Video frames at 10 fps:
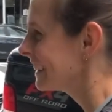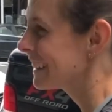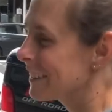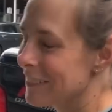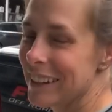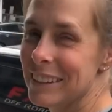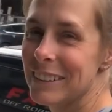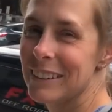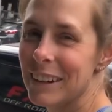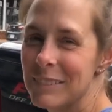Look at my
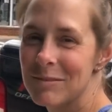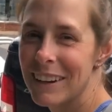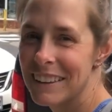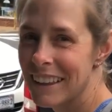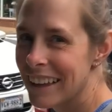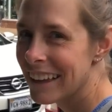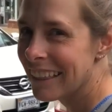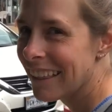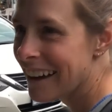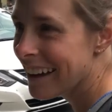new umbrella,
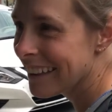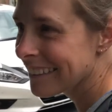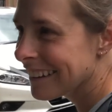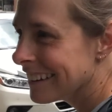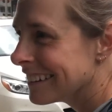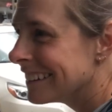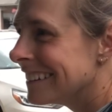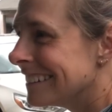Ella, Ella.